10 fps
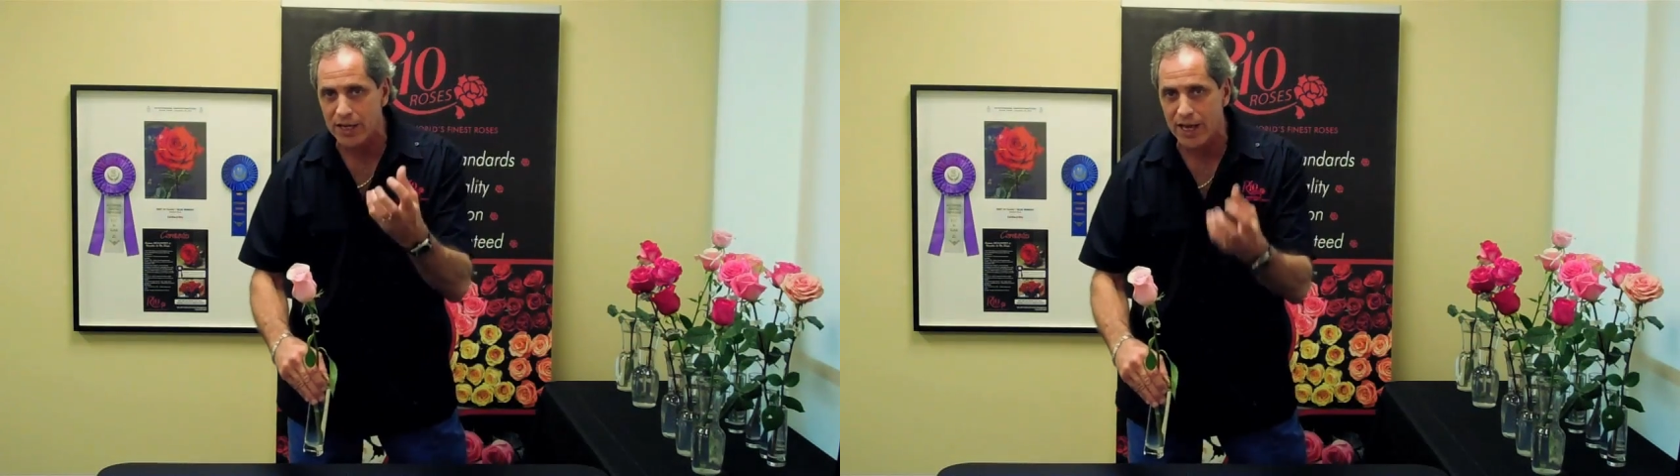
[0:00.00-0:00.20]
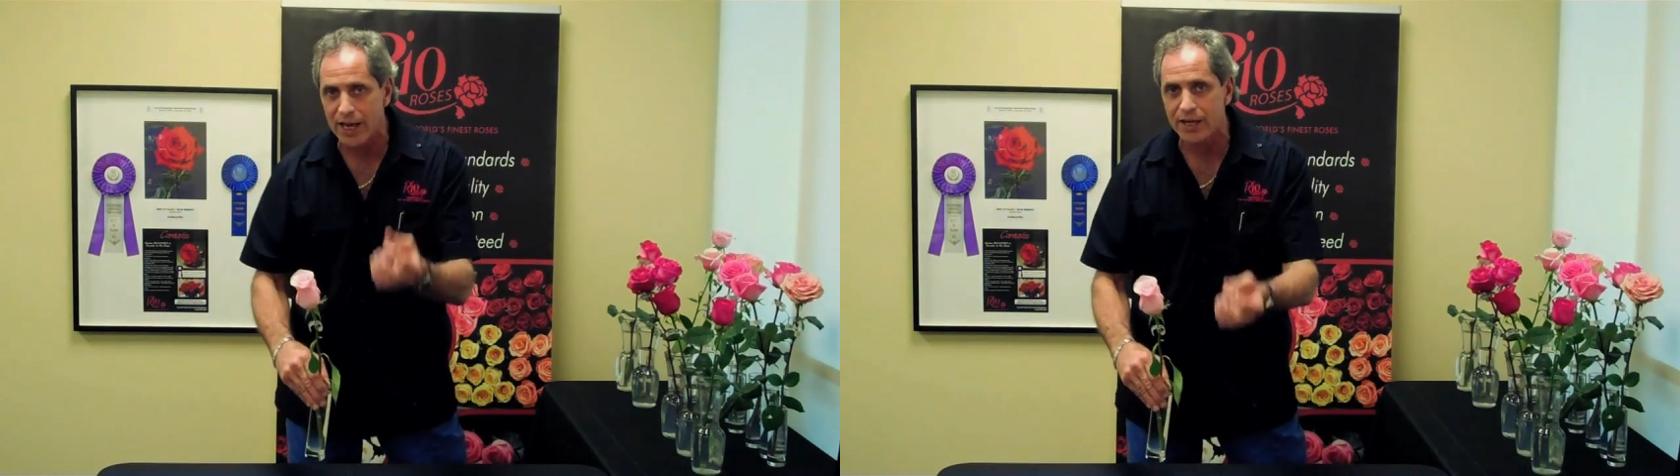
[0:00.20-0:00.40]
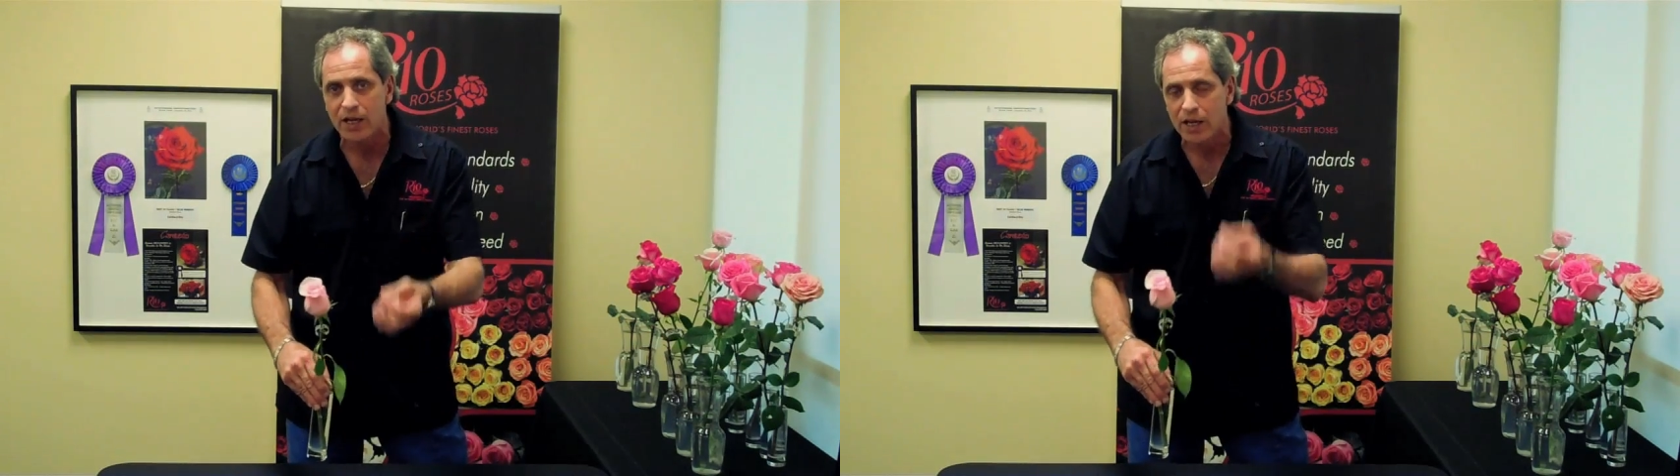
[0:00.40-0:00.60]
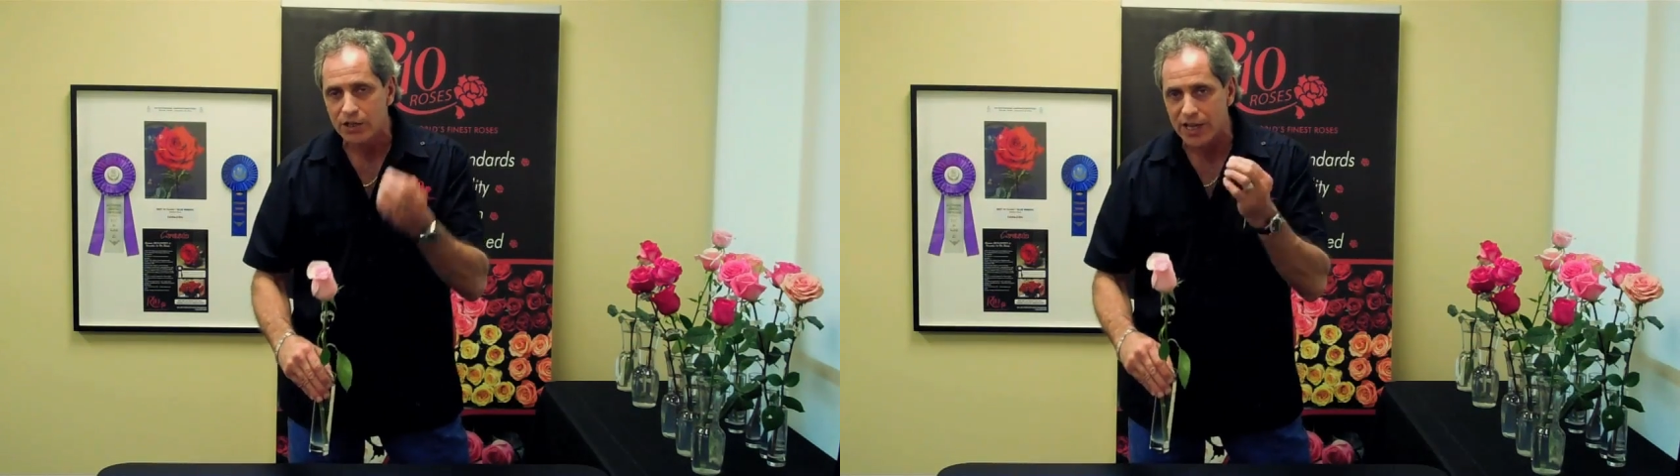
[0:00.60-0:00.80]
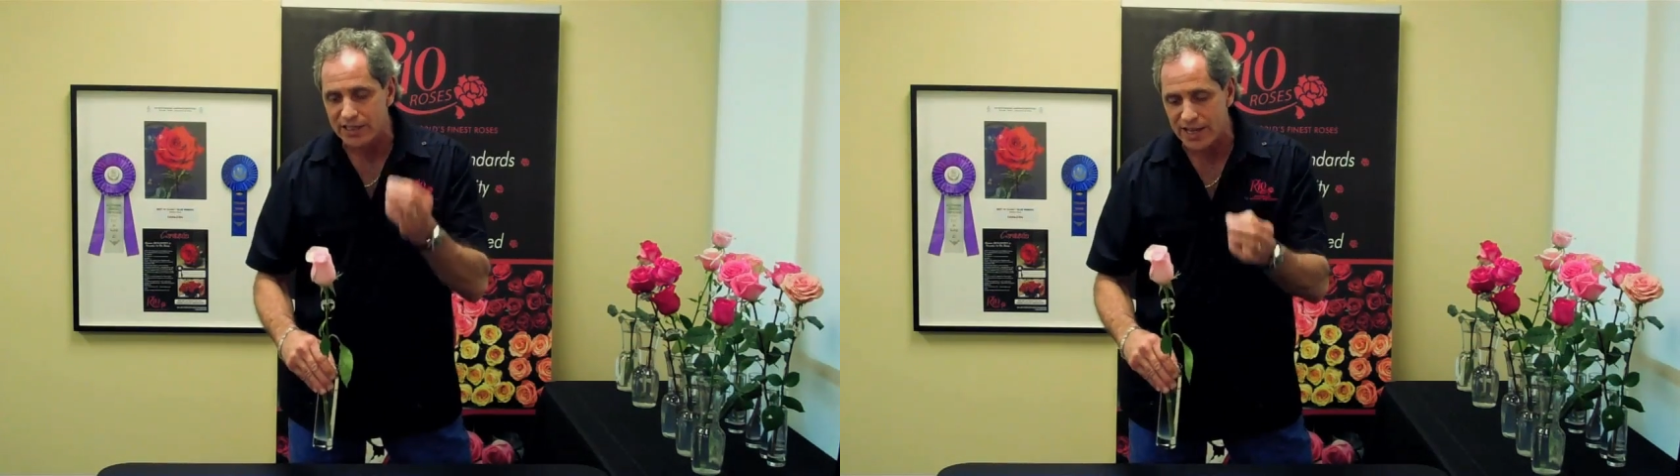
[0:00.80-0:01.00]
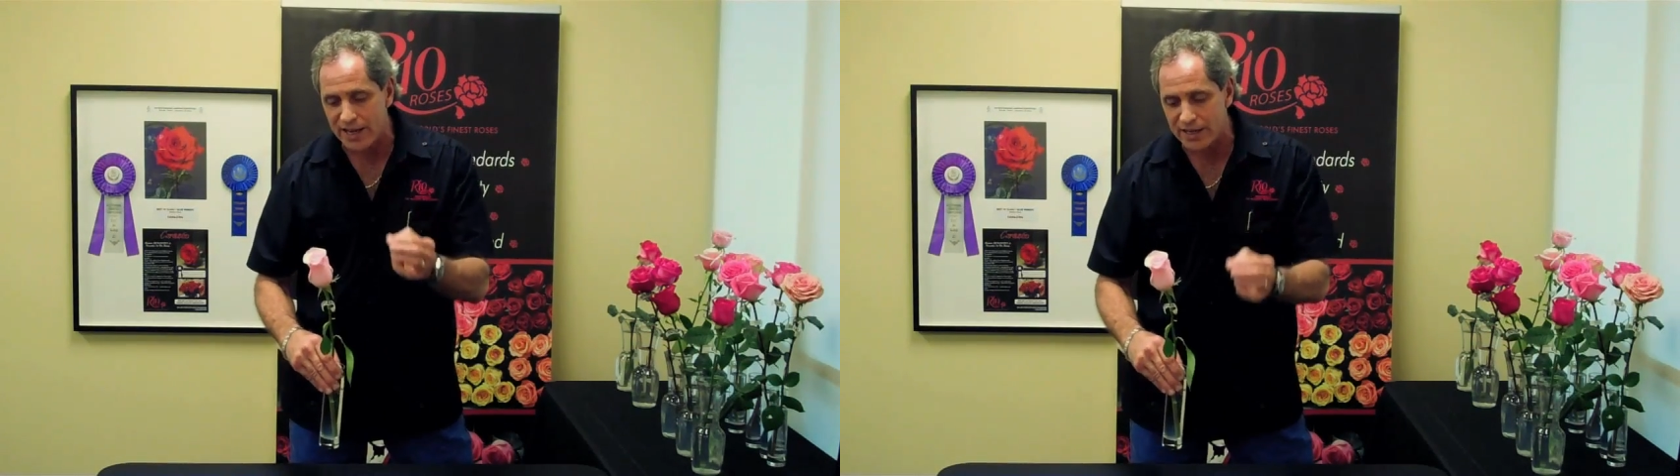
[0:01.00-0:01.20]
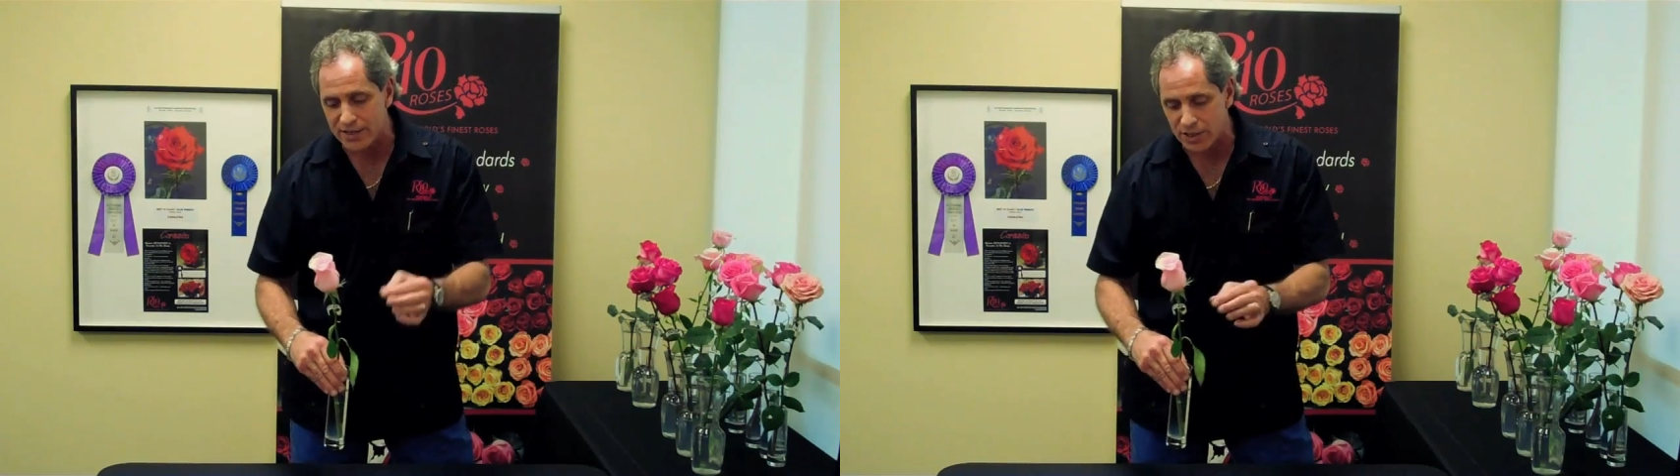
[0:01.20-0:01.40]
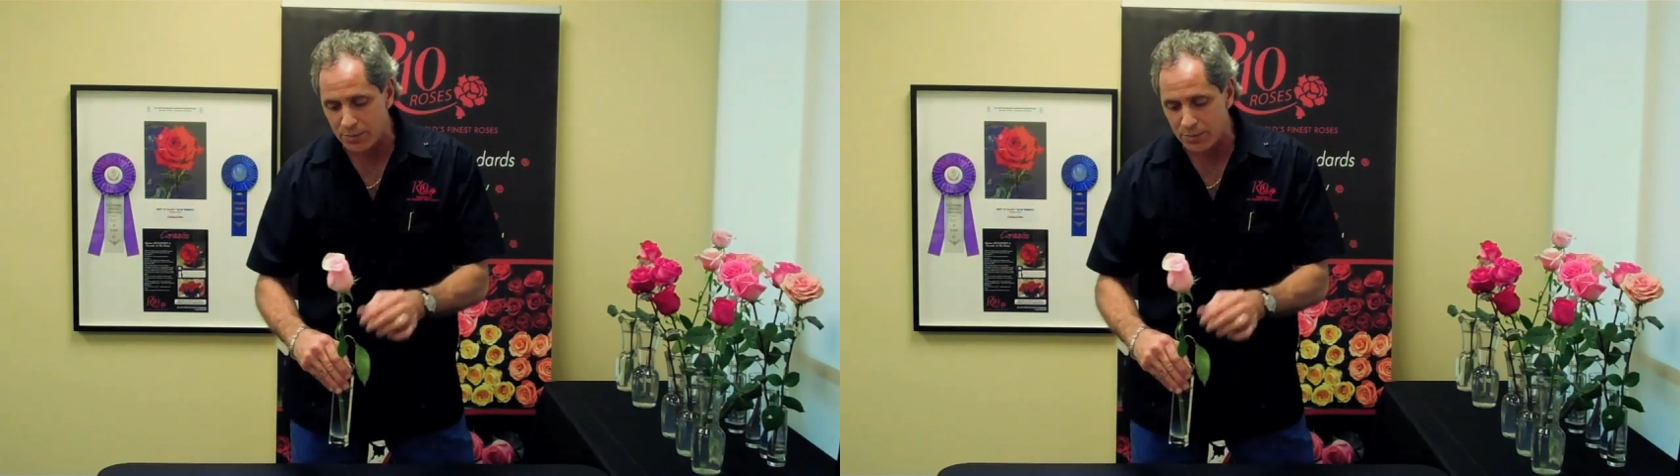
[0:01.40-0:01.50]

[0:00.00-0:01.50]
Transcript: head, Titanic is a